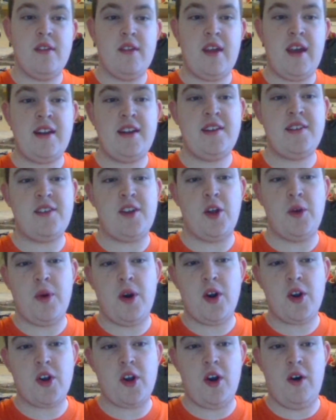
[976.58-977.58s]
Eddie
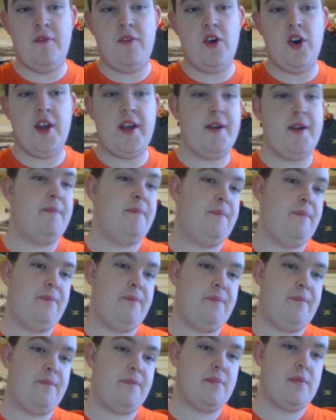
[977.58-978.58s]
Stobart Convoy.
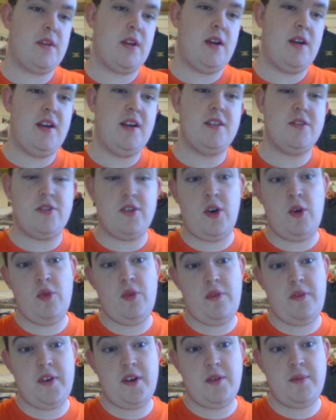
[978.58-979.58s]
It's an
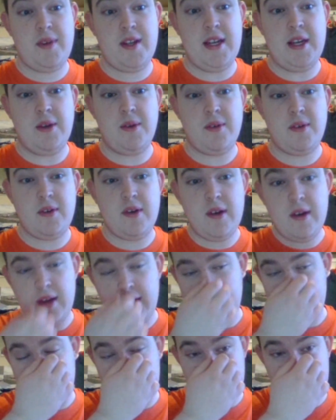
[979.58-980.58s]
old film now,
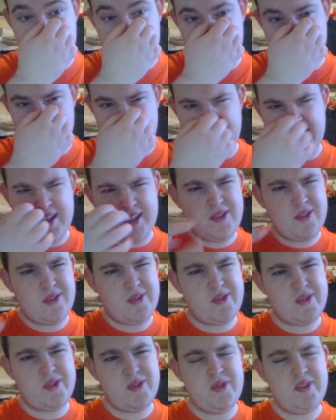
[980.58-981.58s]
about
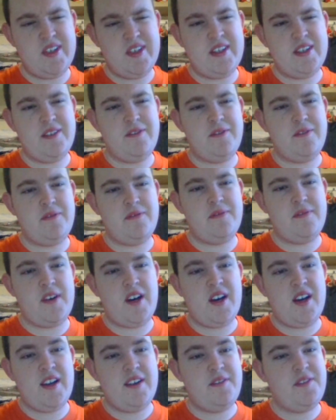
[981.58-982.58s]

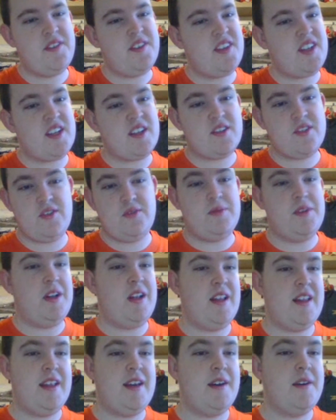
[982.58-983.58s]
2005, 6, something
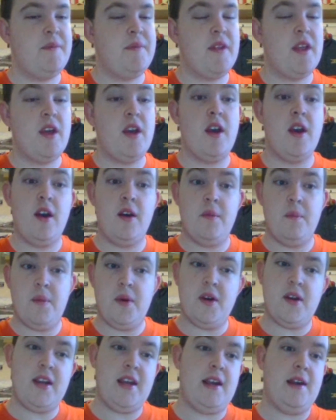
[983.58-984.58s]
like that.
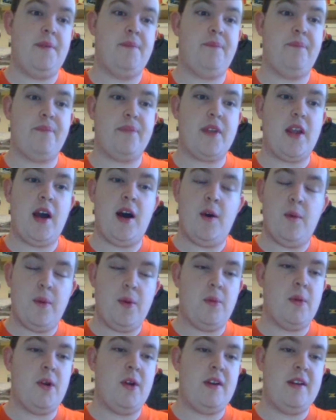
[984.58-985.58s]
But yeah, I'll be
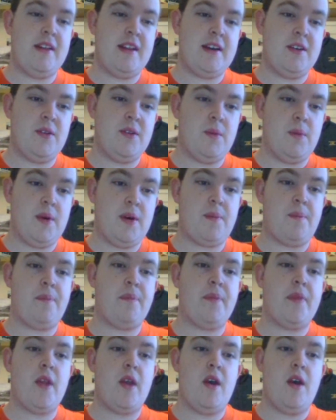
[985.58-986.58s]
uploading that as well.
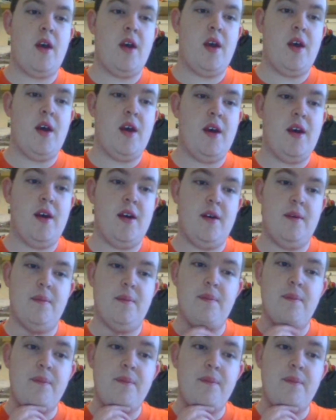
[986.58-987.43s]
Yeah.